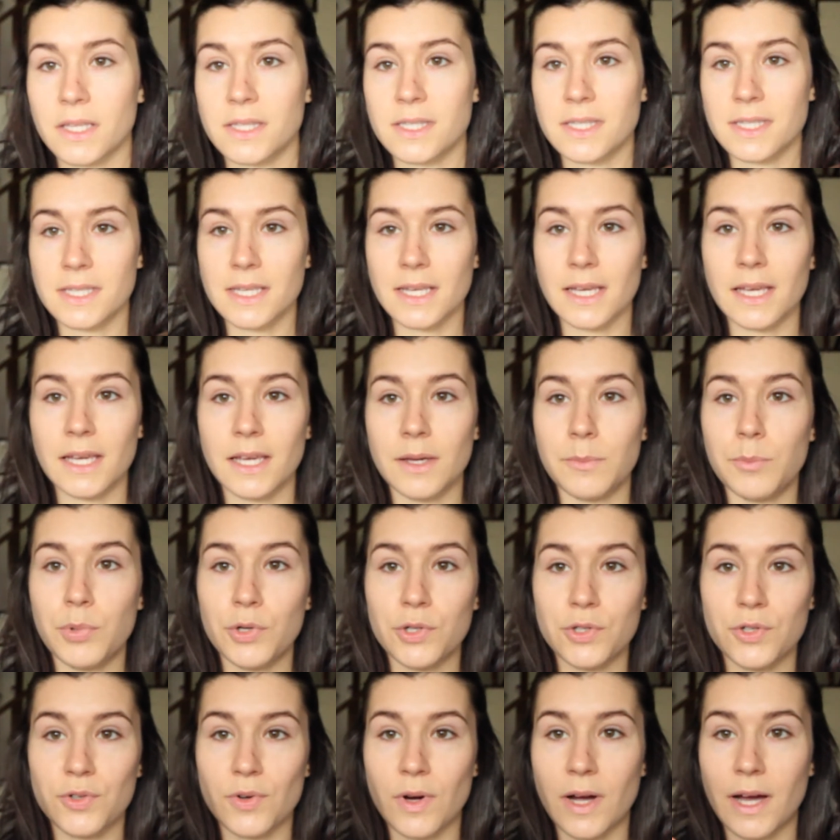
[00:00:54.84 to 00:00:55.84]
It's the
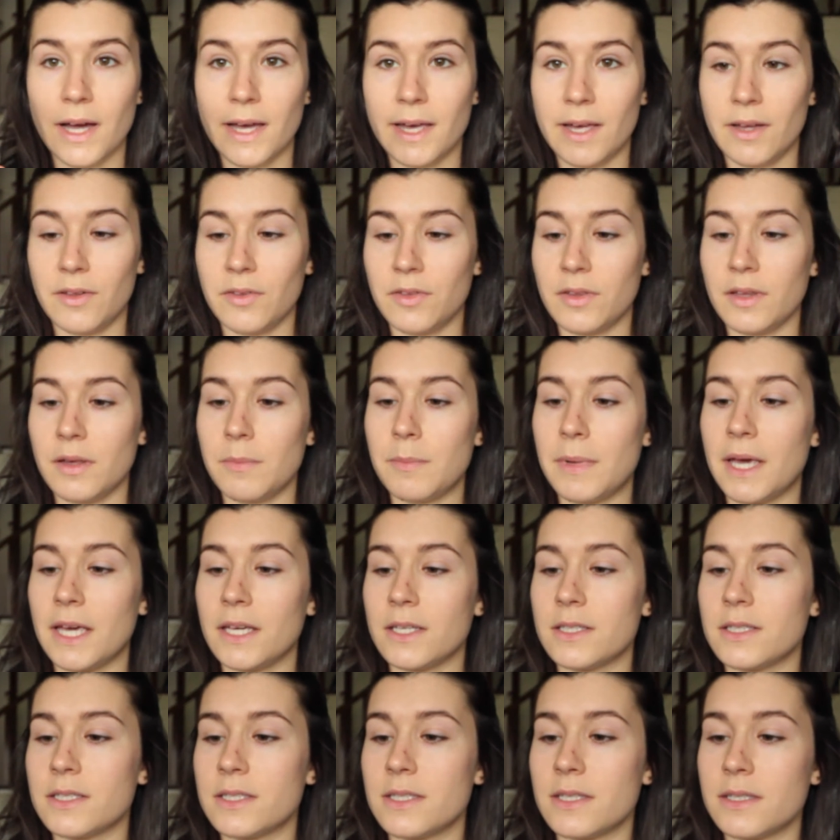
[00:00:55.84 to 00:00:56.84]
Bourjois Healthy
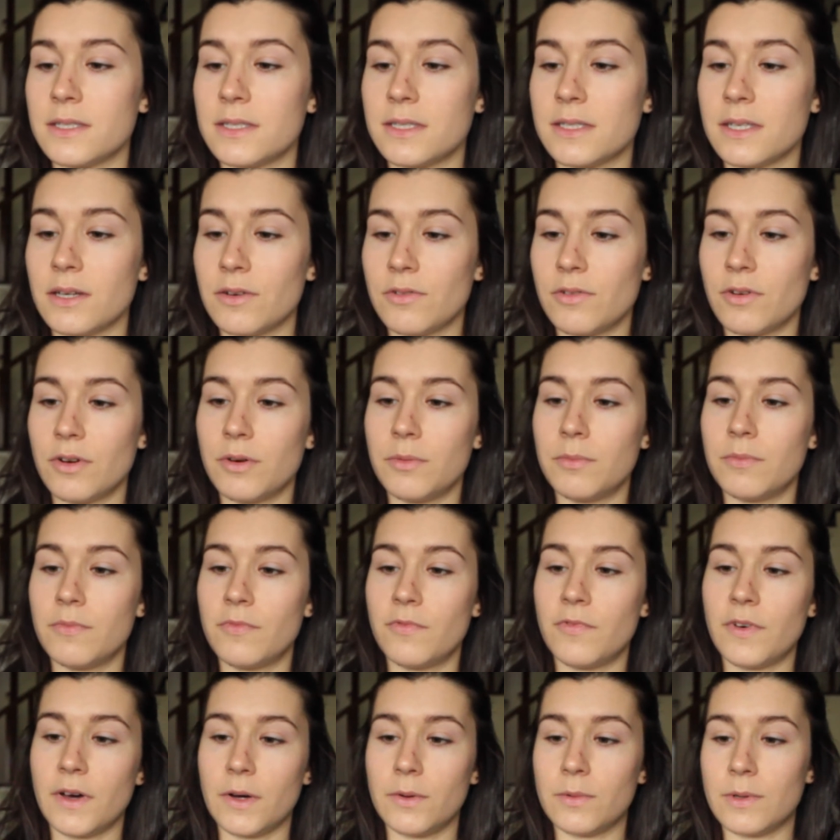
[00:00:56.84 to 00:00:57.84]
Mix
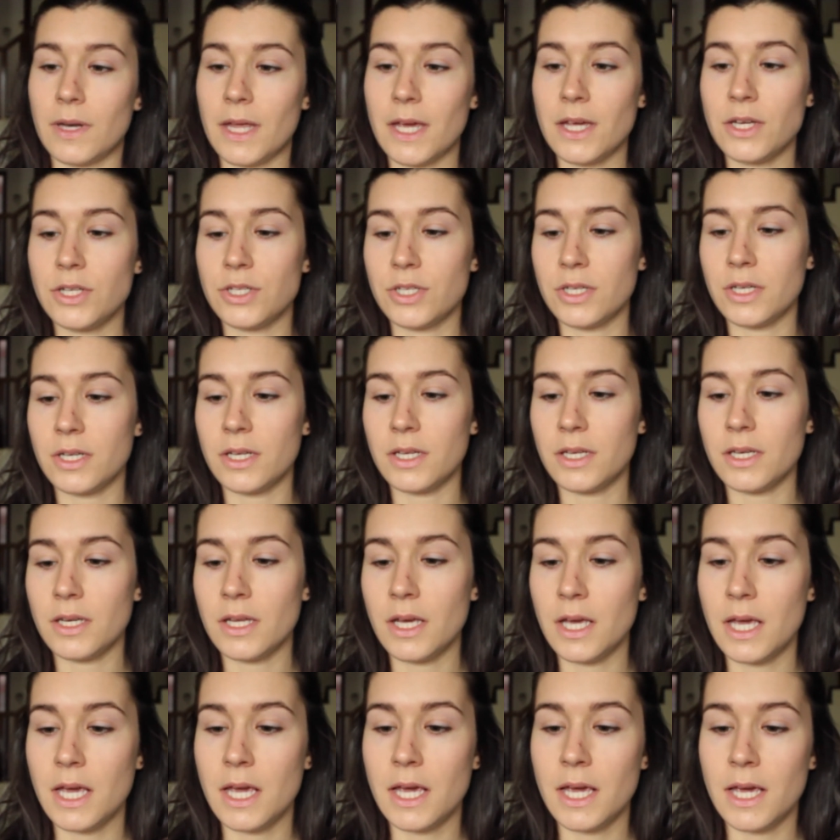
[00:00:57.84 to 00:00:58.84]
Serum
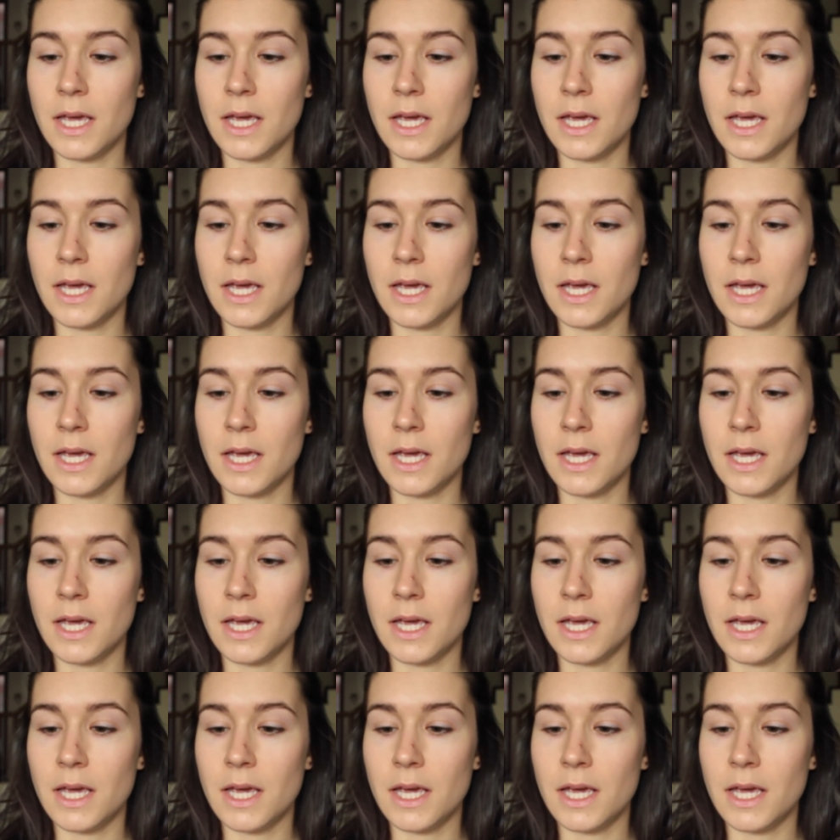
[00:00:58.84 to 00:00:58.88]
Foundation